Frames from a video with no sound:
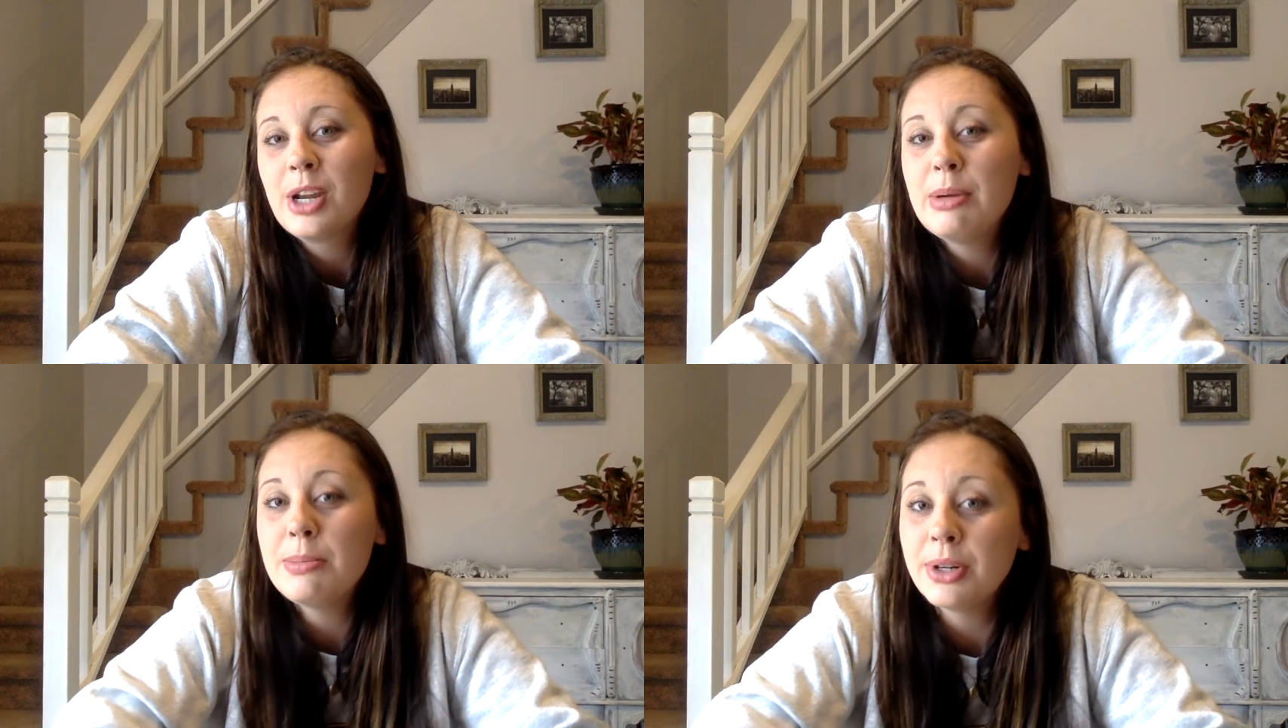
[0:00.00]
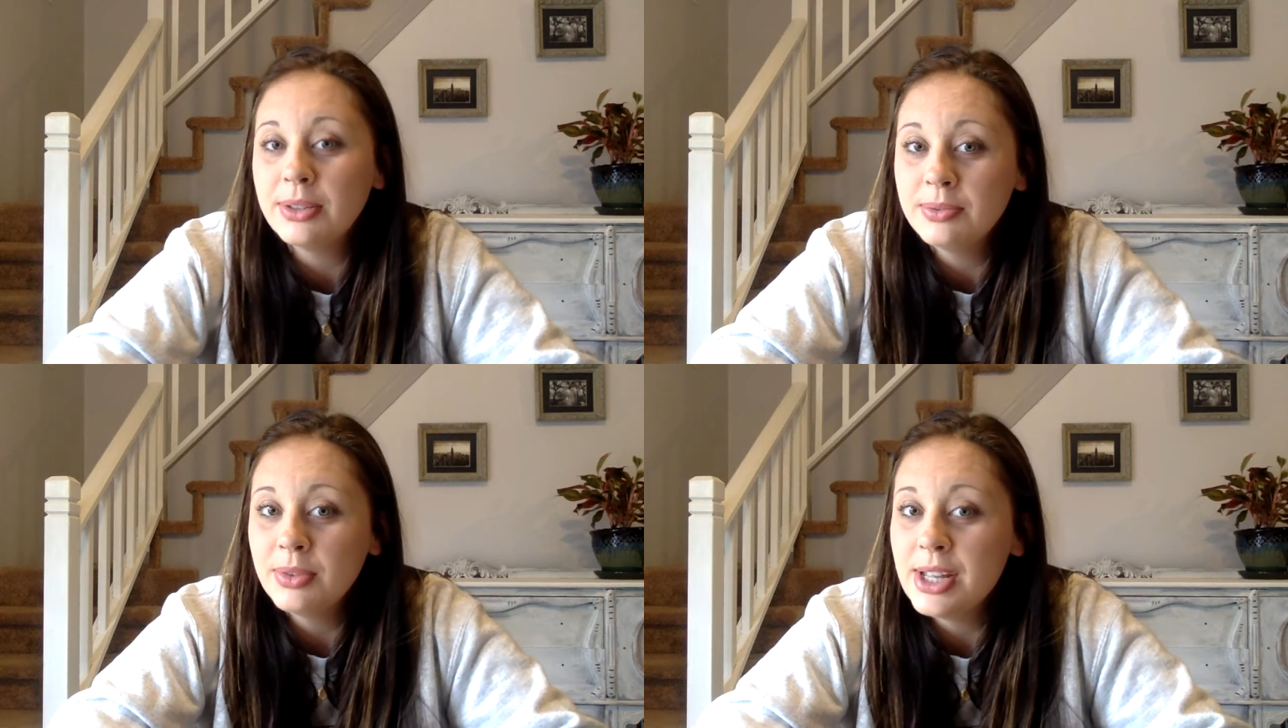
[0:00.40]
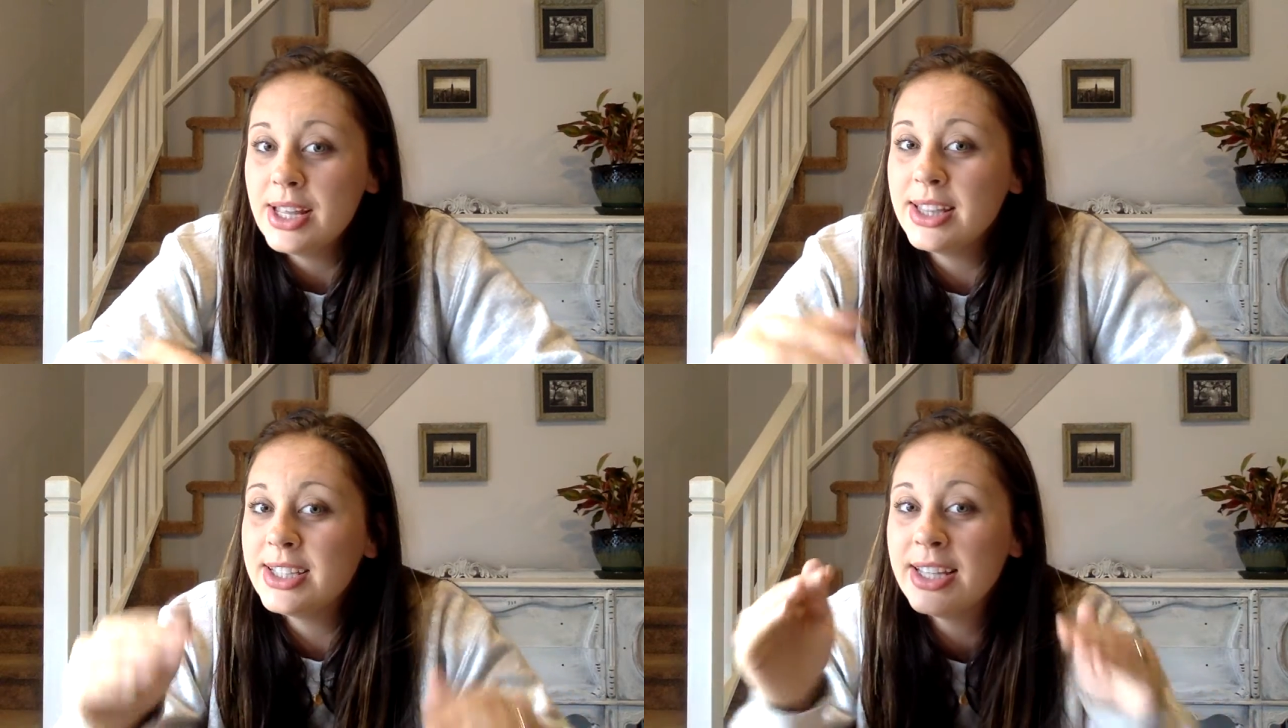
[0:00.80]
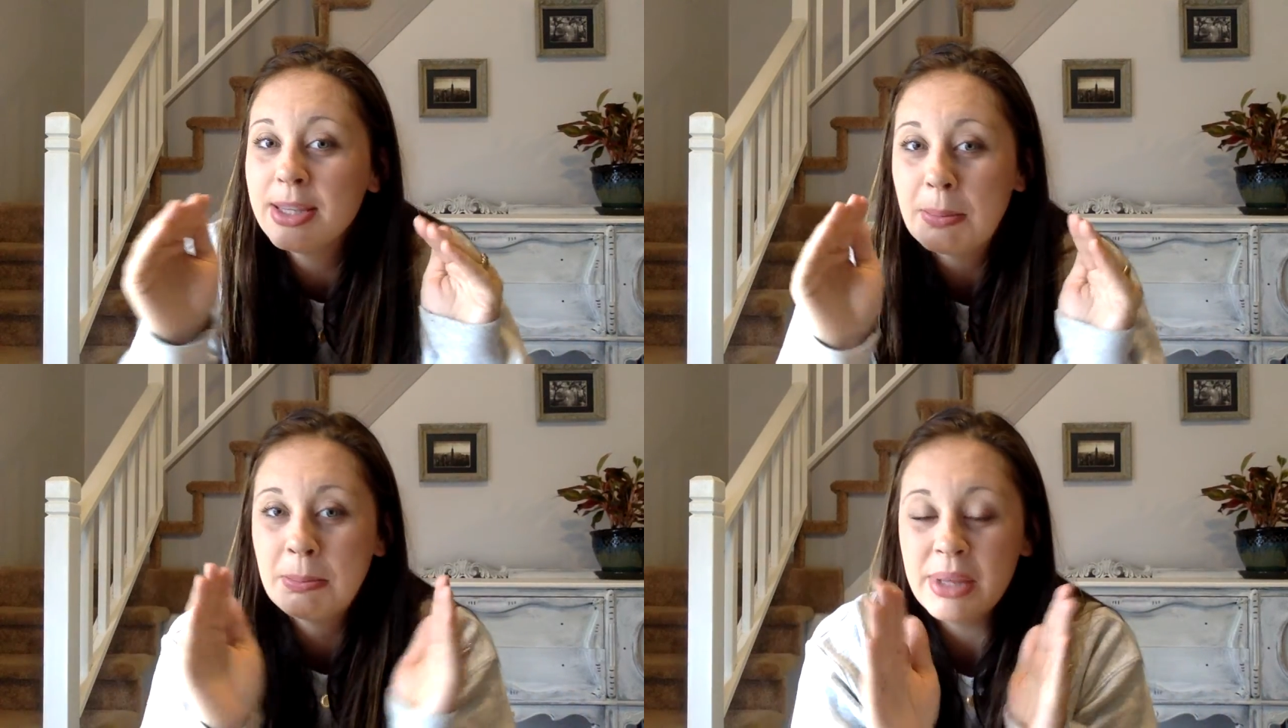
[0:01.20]
Remember, it's
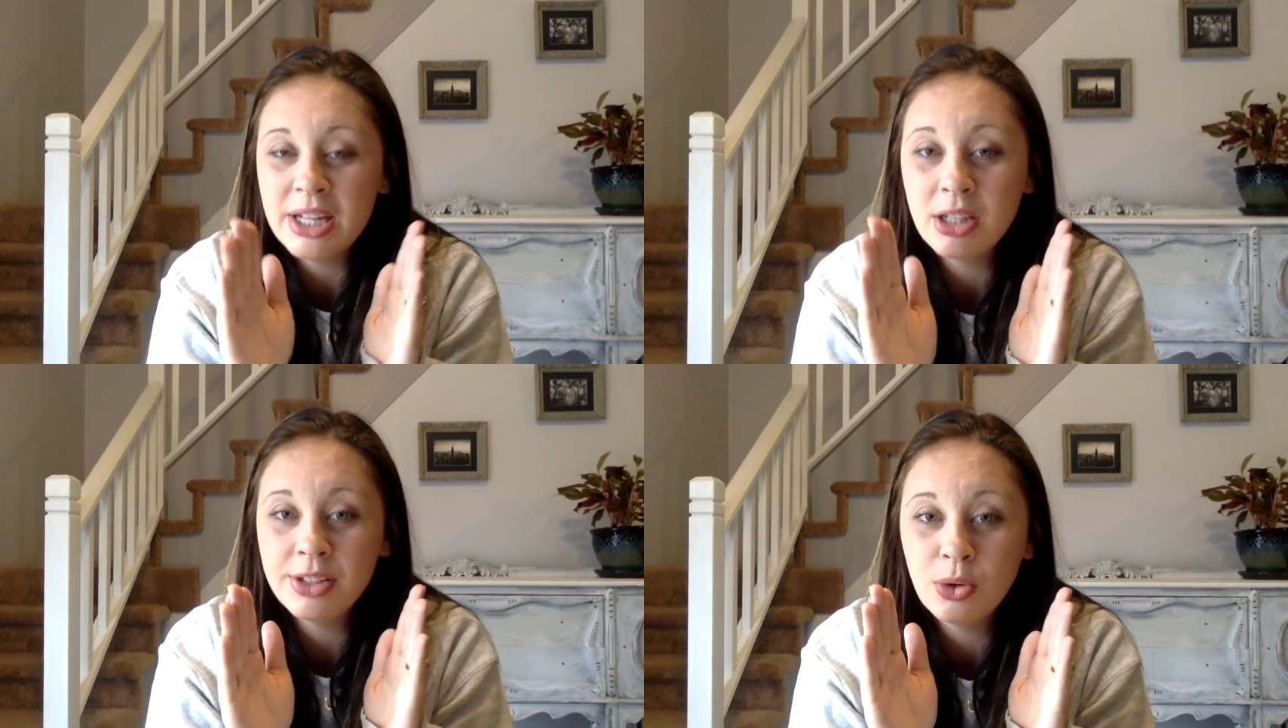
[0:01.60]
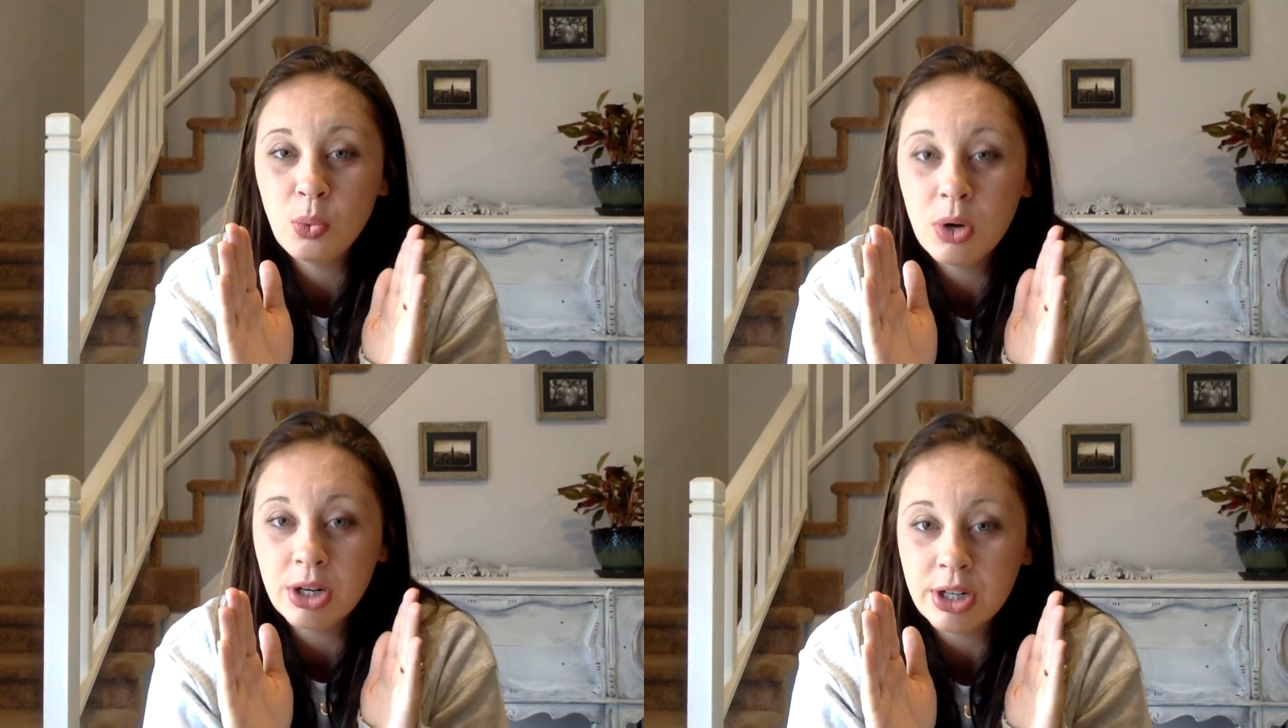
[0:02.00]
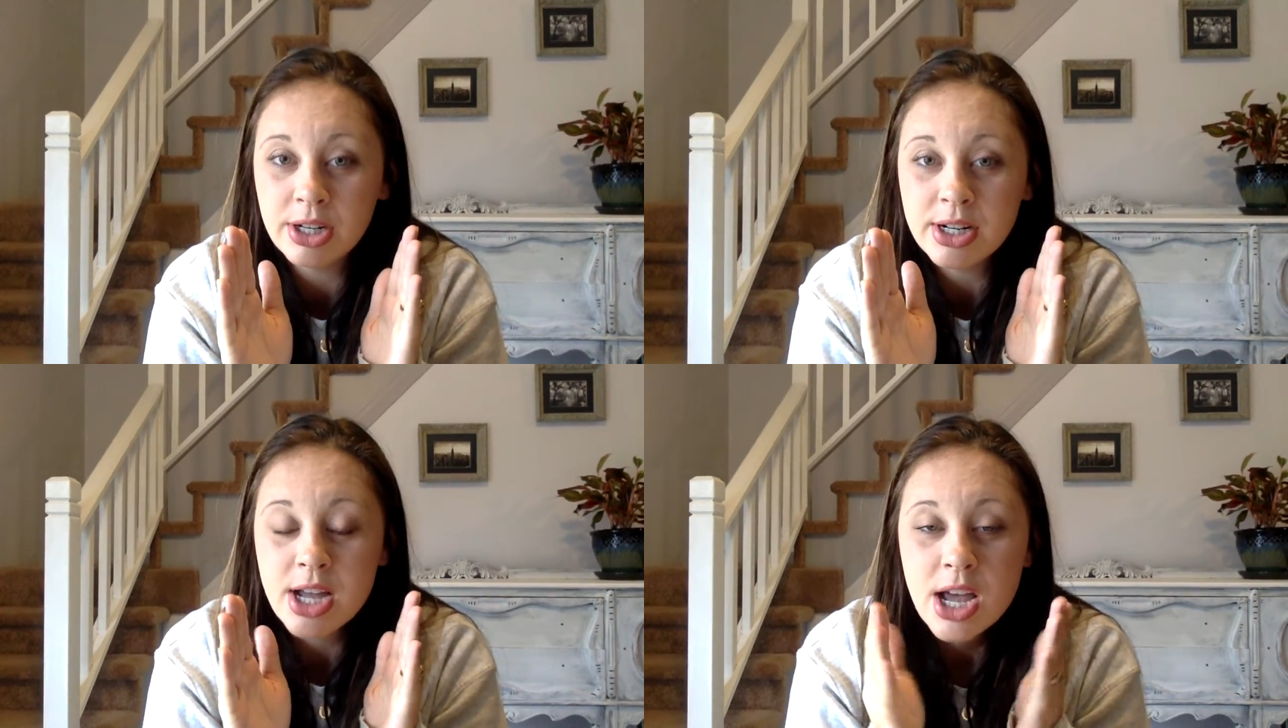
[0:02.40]
in the middle of the word.